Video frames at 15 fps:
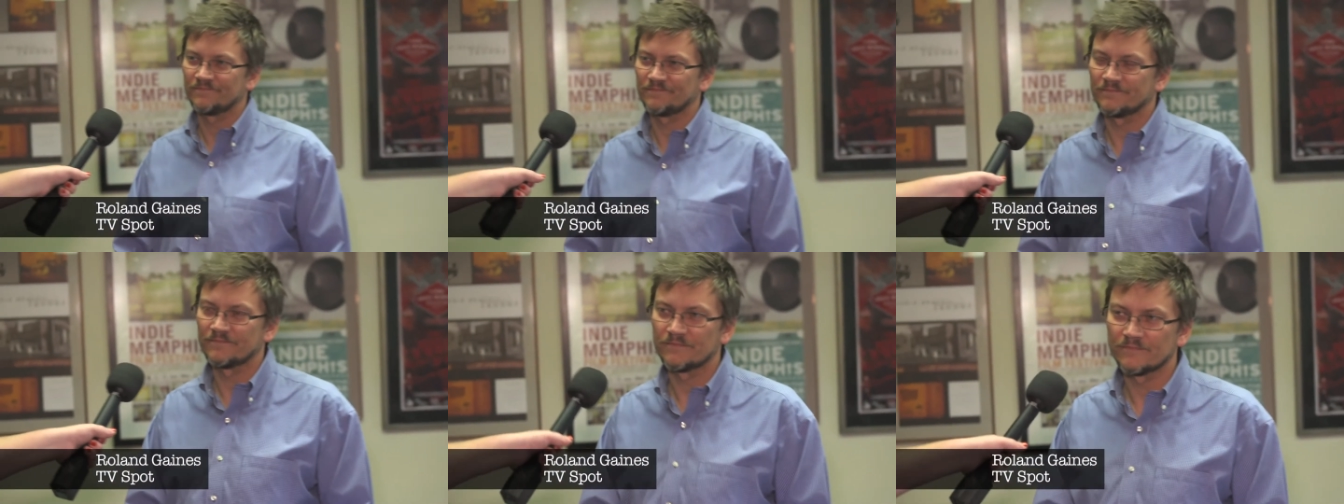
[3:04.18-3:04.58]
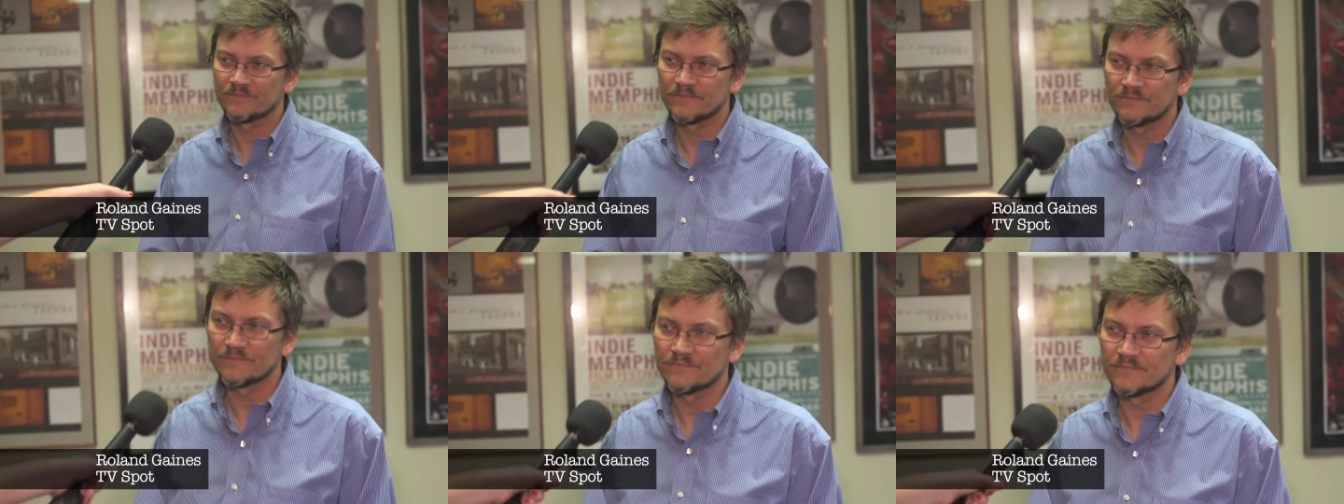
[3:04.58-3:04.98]
the
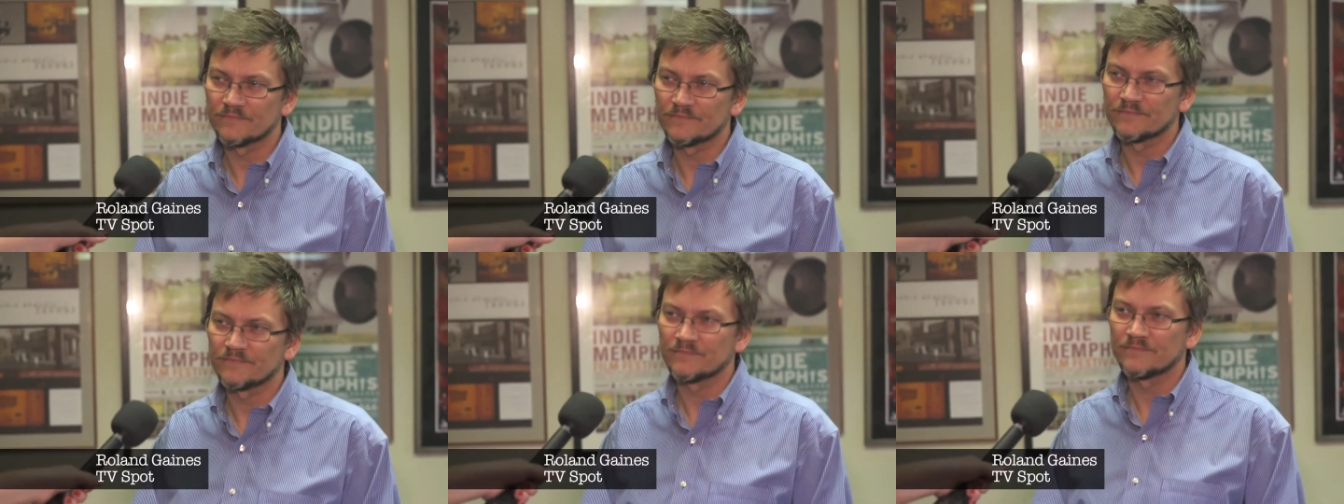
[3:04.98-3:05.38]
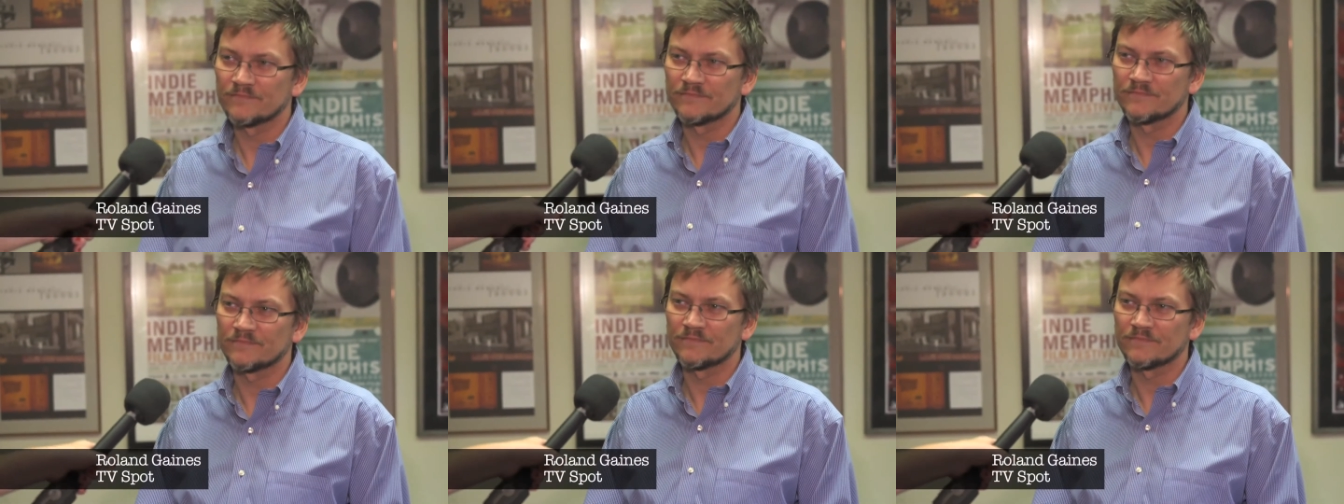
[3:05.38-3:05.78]
incumbent,
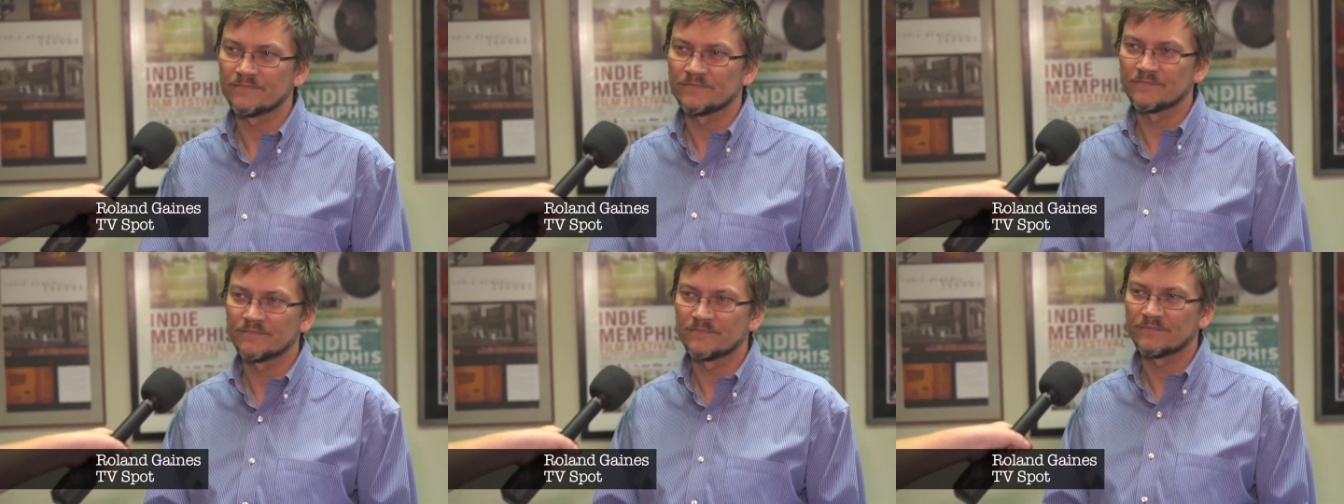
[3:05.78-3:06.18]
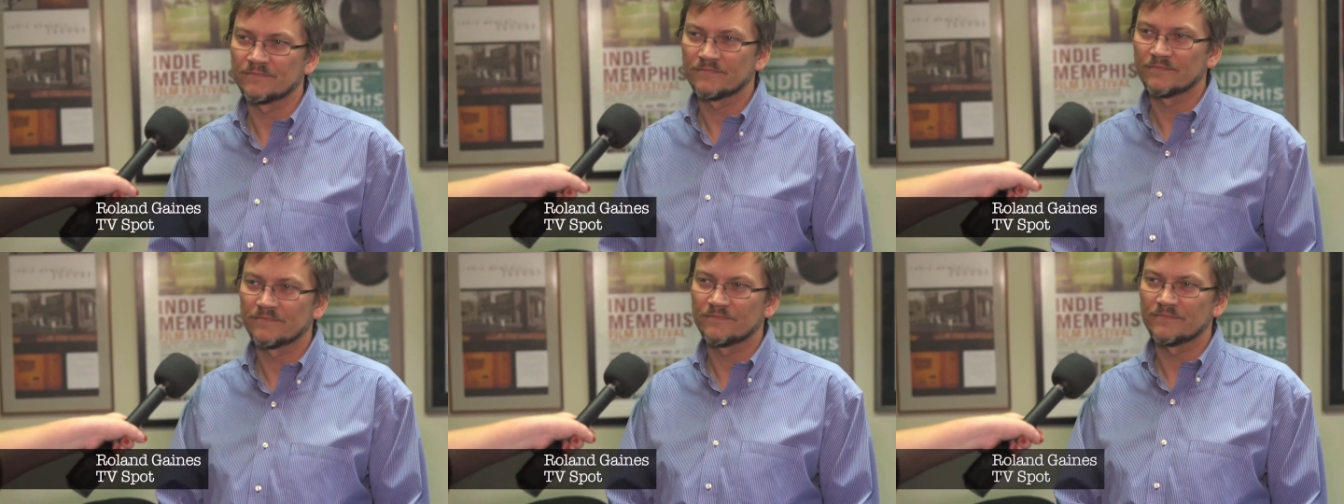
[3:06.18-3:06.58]
Erik Jambor.